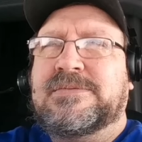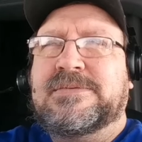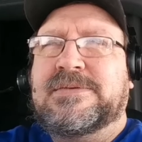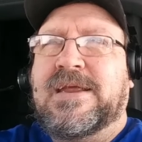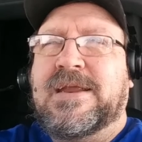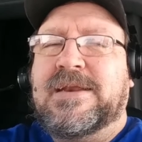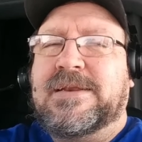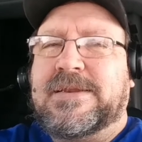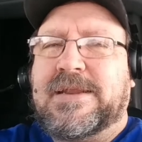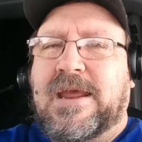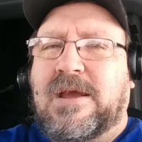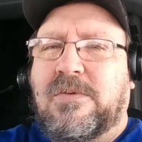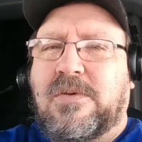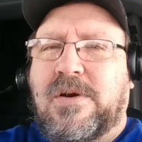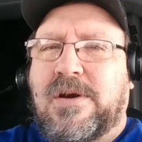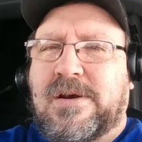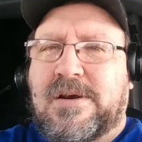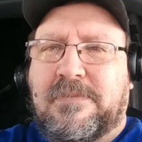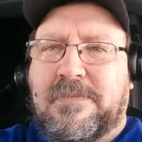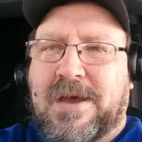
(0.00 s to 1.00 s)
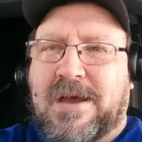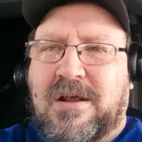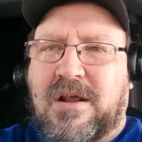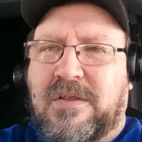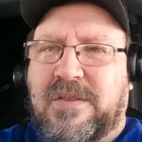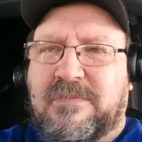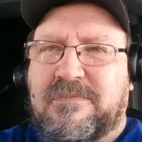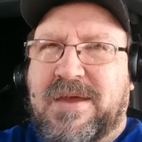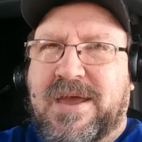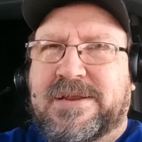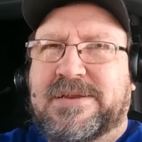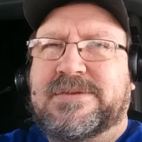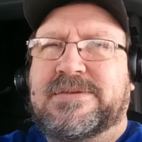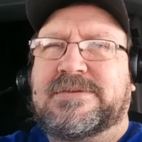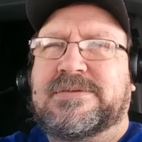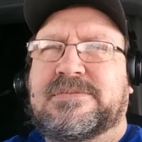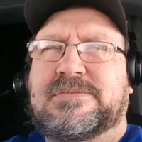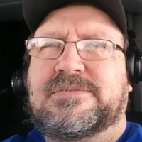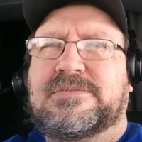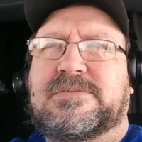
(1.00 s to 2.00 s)
Didn't say a word about all the mess,
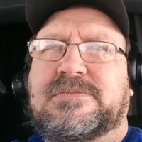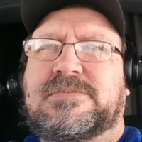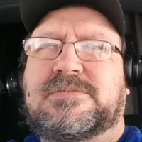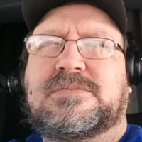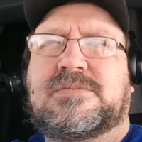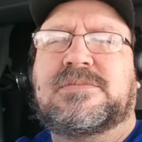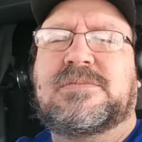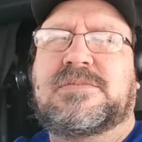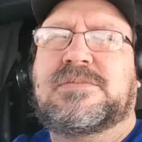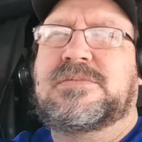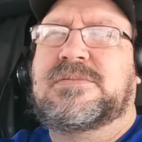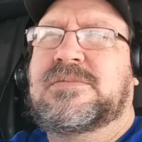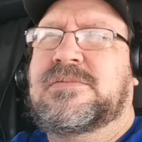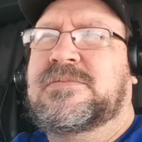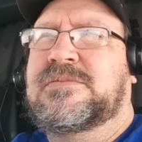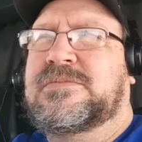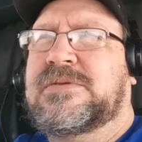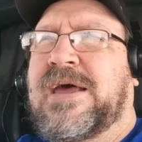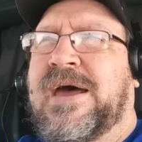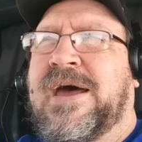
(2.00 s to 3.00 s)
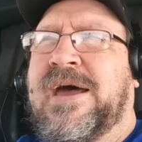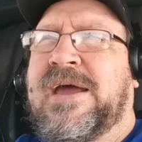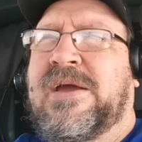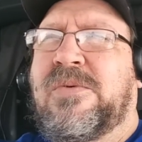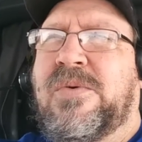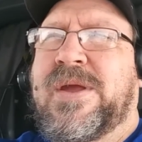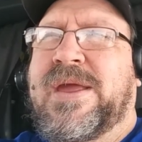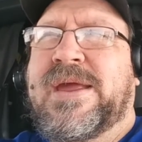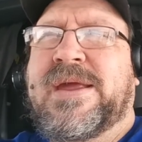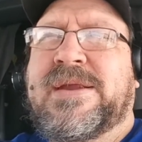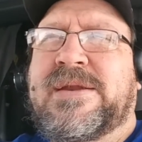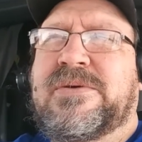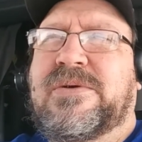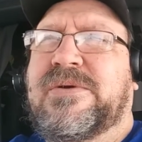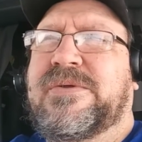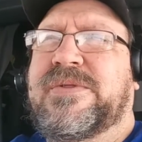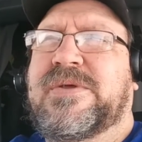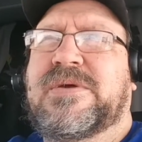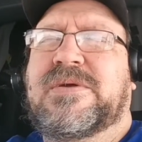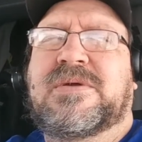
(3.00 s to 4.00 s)
the high wind or
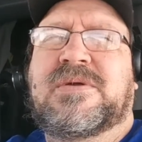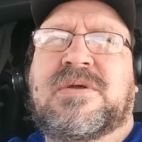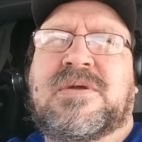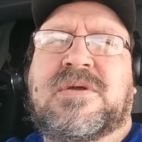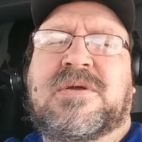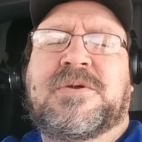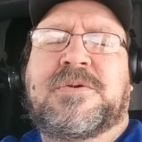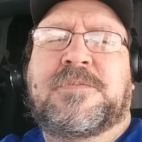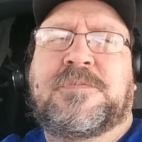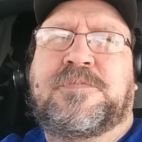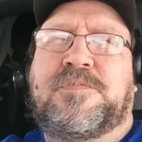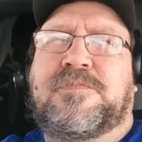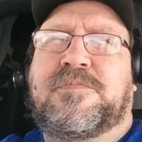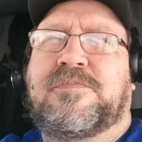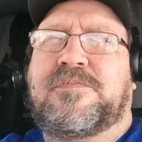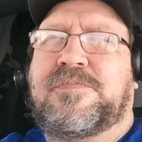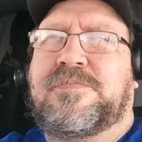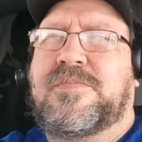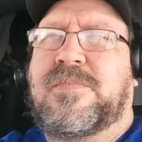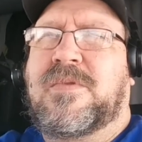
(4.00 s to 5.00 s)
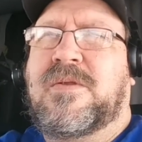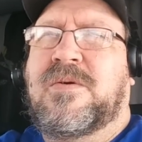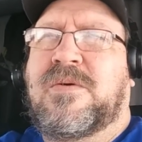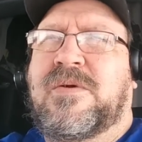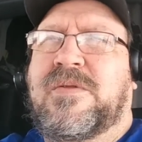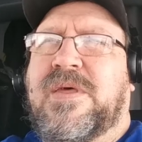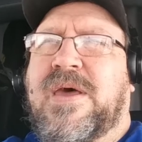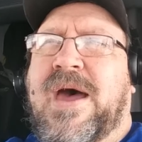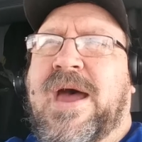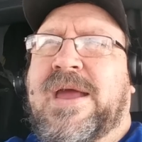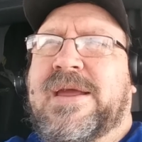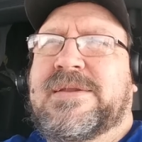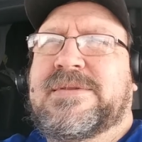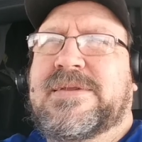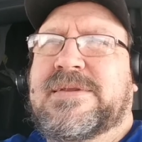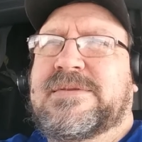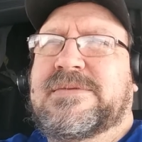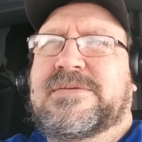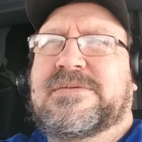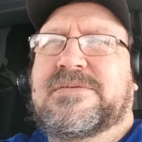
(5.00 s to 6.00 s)
the ice
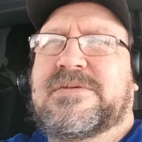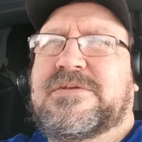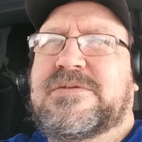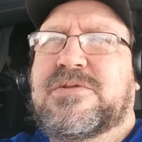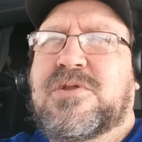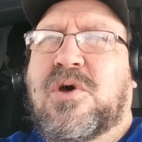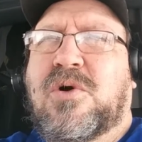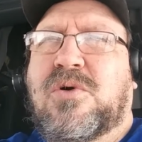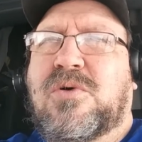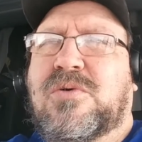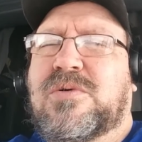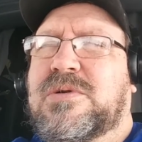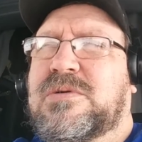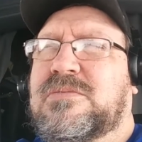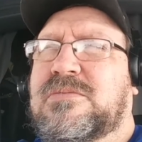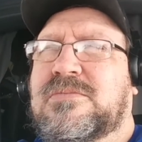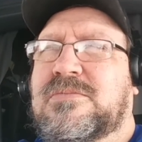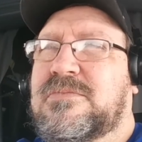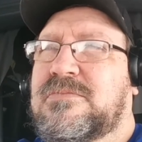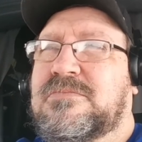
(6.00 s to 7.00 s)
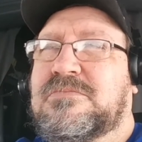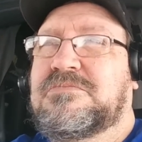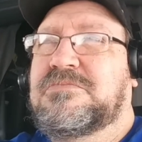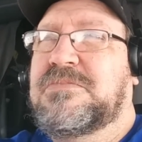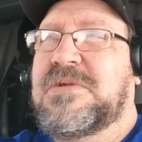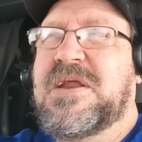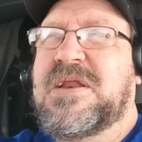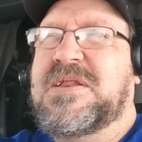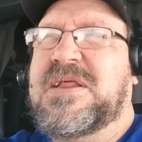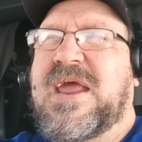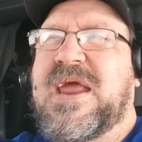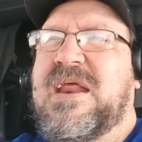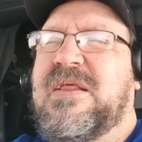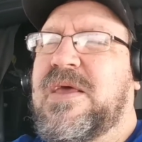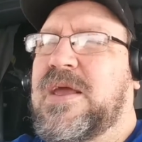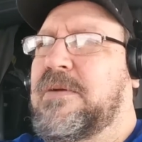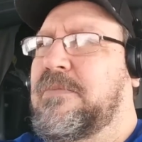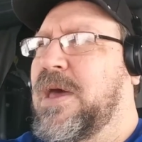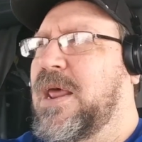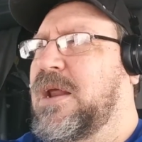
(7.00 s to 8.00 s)
and snow, and didn't say
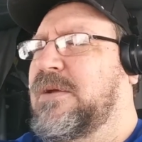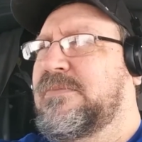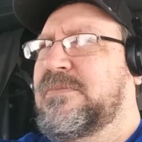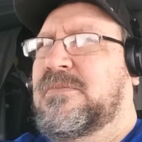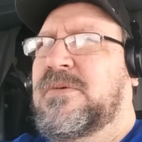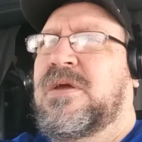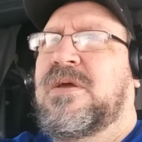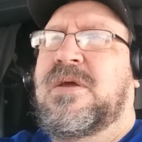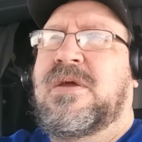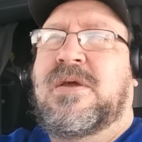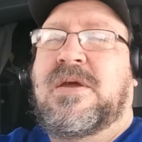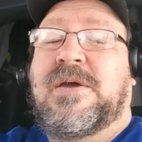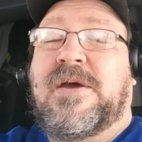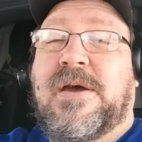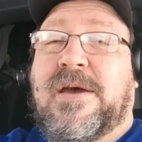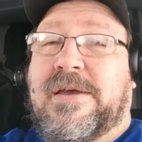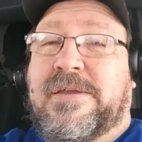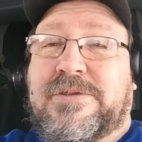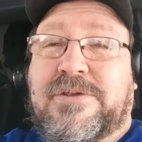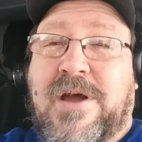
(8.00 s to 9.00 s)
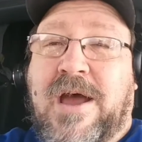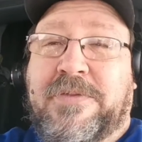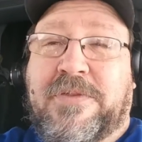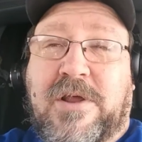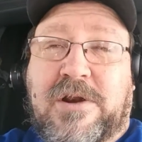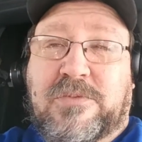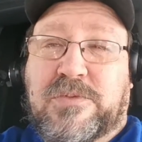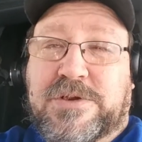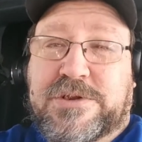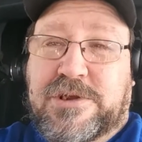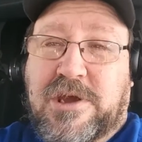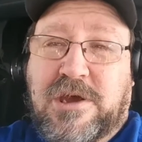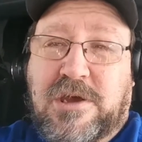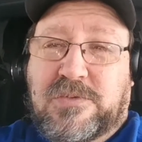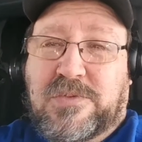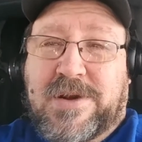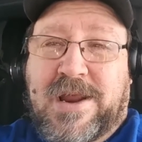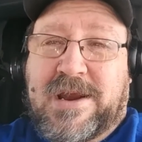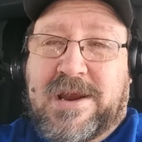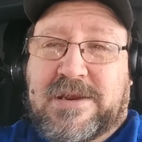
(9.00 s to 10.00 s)
anything about it. So I thought it was
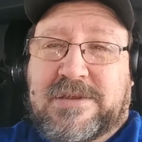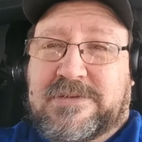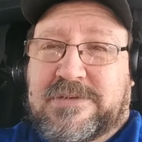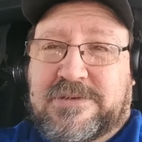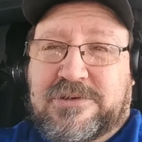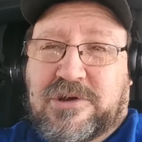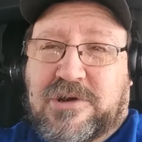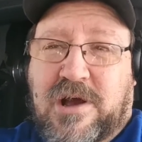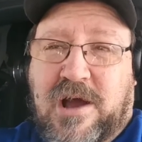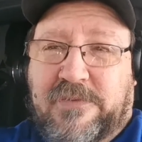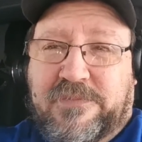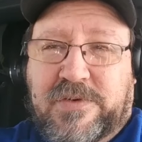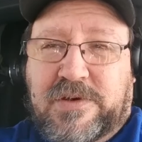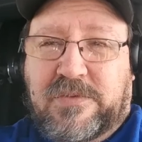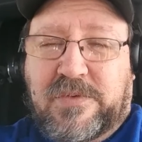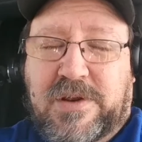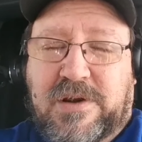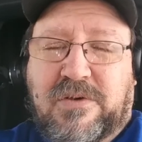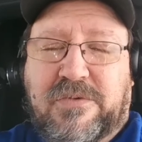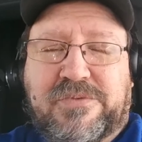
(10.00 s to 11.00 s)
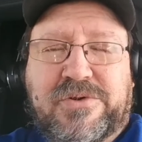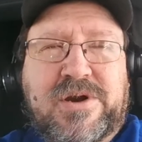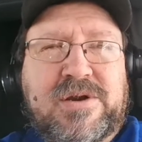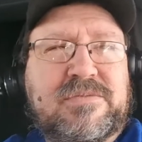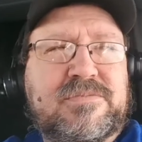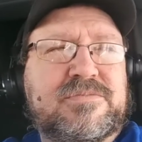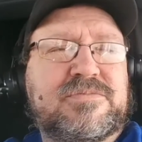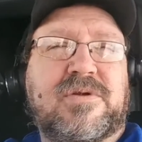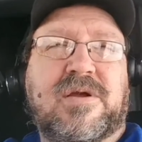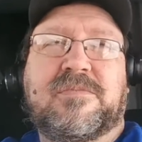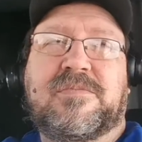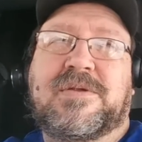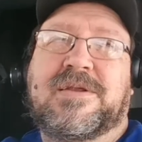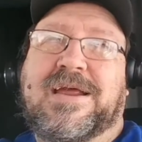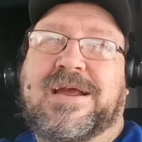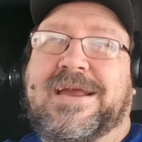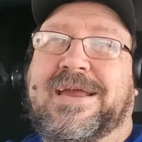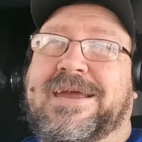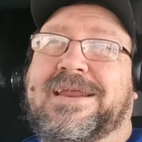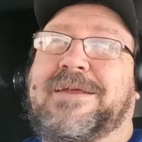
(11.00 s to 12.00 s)
good when I took off and went over it.
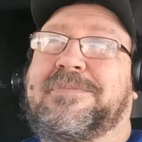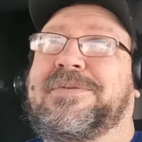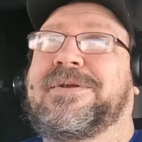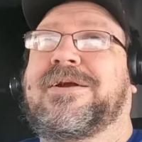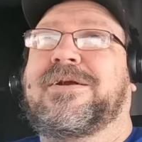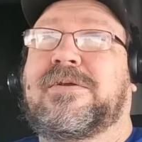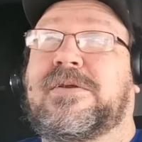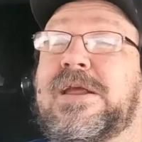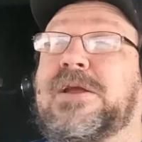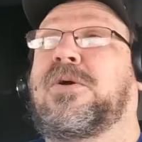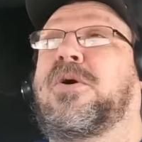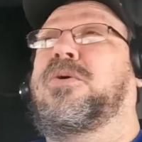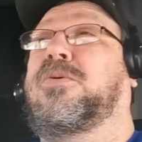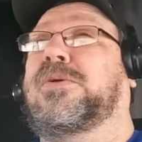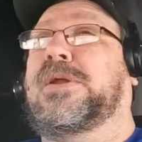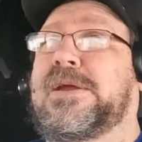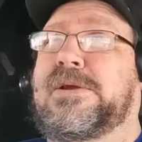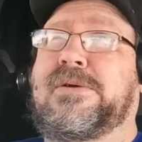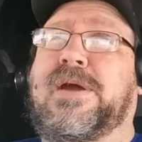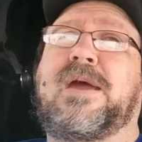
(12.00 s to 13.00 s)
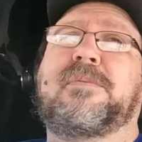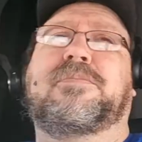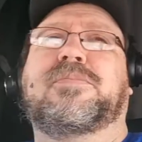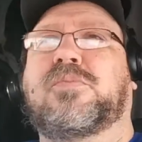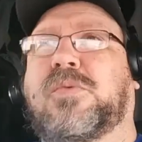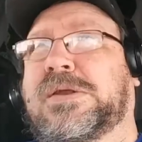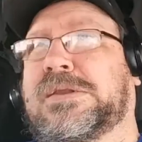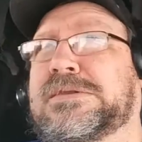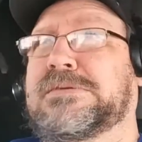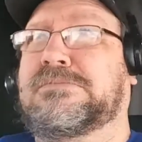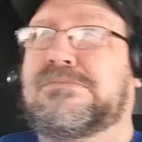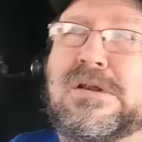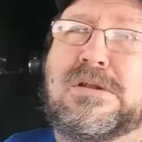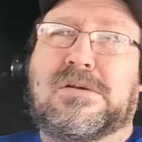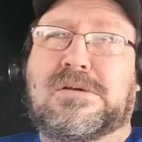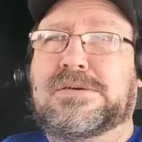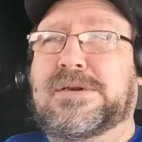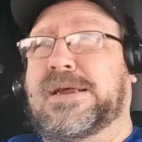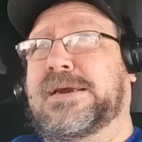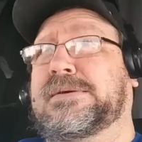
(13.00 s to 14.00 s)
And get up there and like, holy crap, the winds are
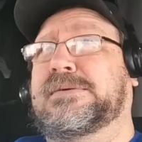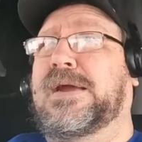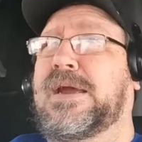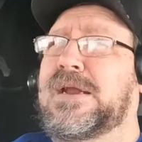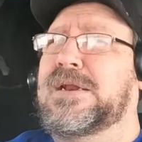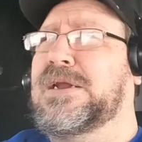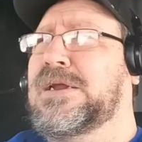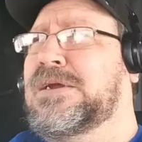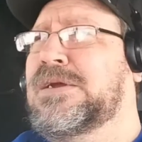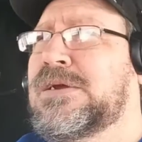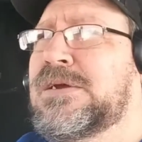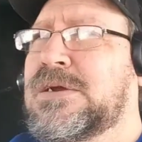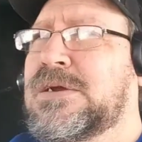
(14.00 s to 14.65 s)
blowing like crazy.